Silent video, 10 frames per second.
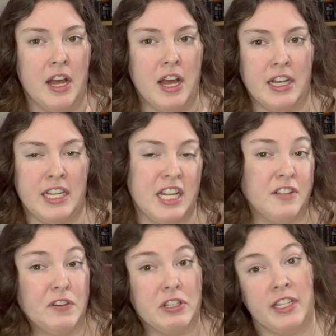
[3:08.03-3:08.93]
a T in the
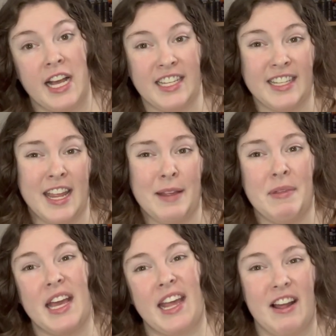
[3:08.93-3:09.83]
first and last name,
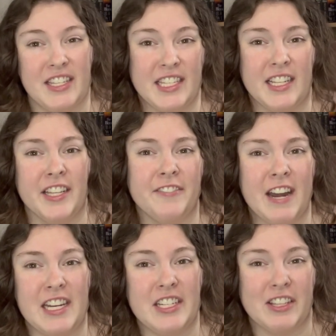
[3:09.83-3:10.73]
that counts as alliteration.